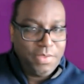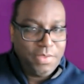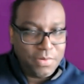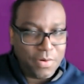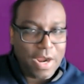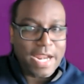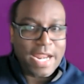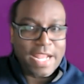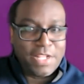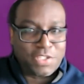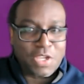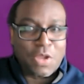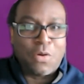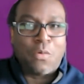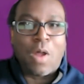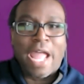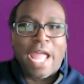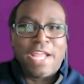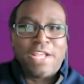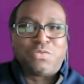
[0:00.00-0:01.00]
Right. And
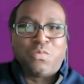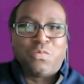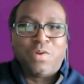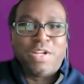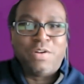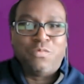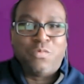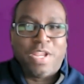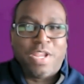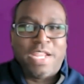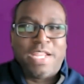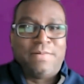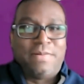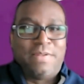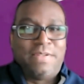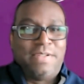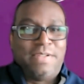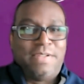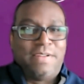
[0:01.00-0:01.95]
so as when we